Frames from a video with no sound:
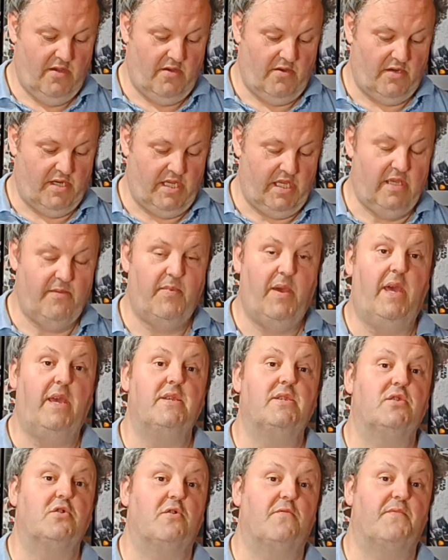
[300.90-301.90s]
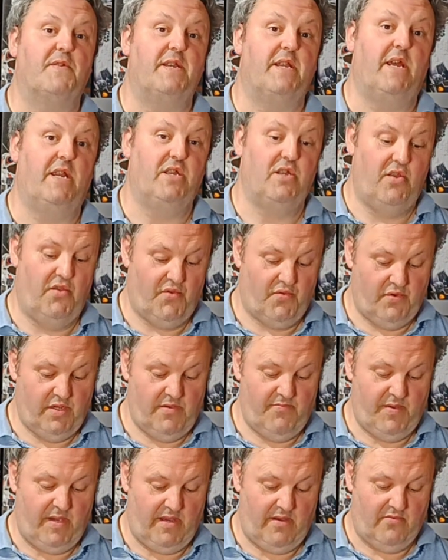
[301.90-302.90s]
On eBay, sold for
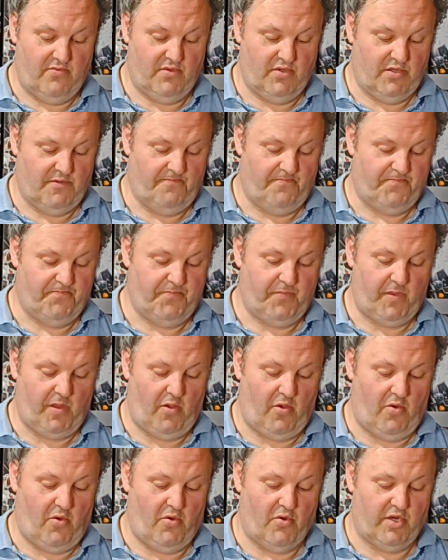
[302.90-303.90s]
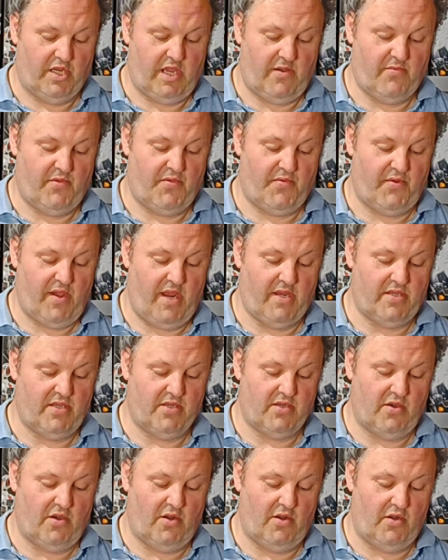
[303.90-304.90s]
£93. On Camel 3X,
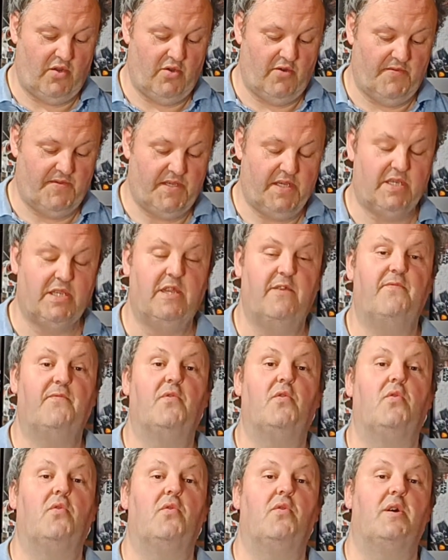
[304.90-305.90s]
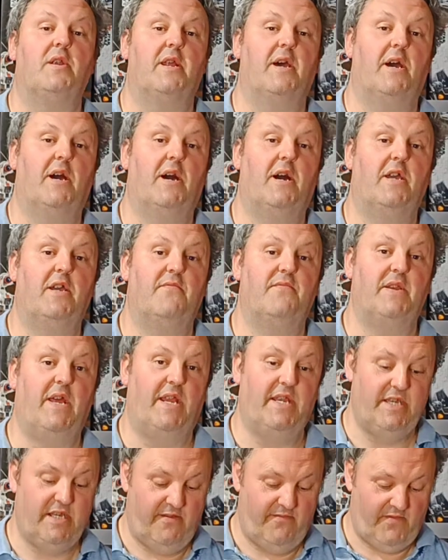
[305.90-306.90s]
it's got a low of 64 and a high of
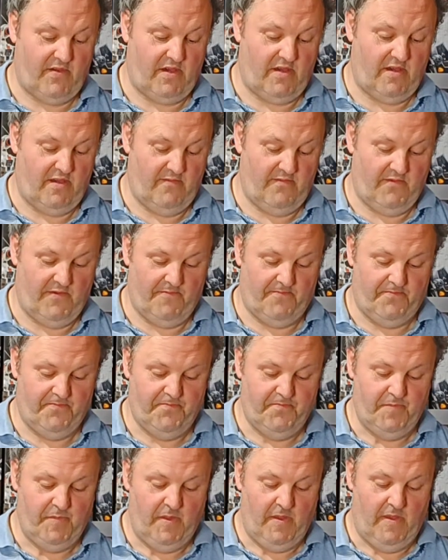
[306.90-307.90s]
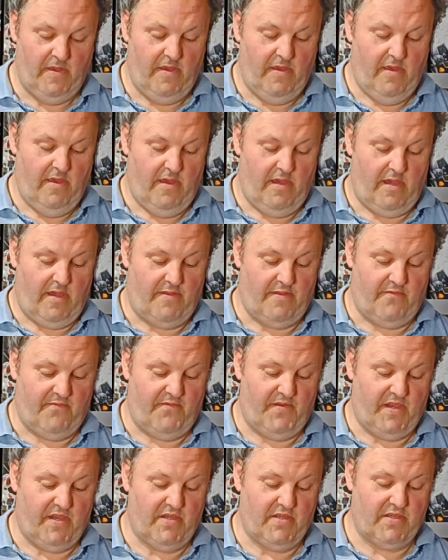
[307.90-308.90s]
95. And the
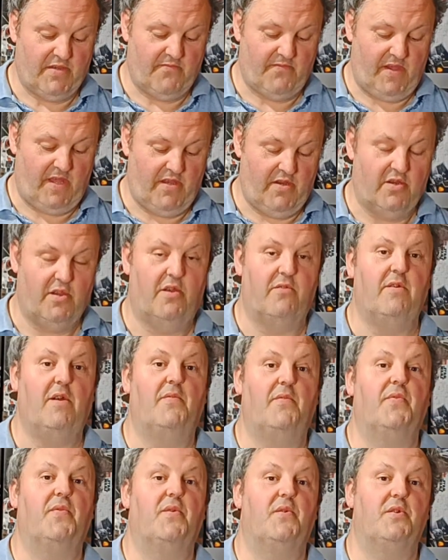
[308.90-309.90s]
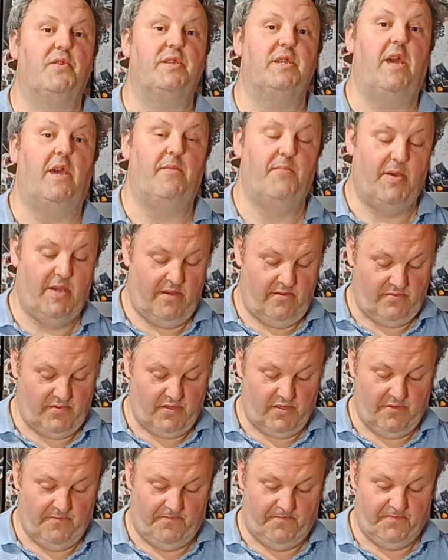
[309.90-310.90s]
figures are valued at around
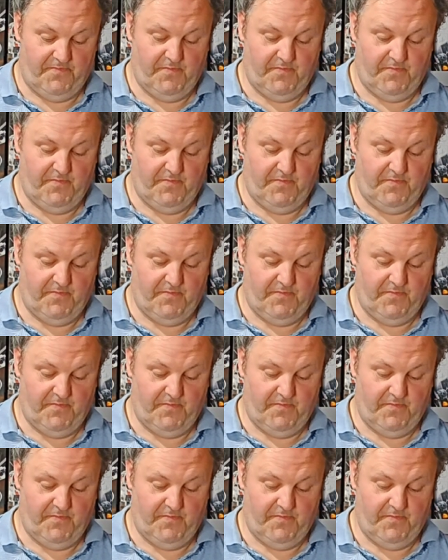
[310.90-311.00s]
£38.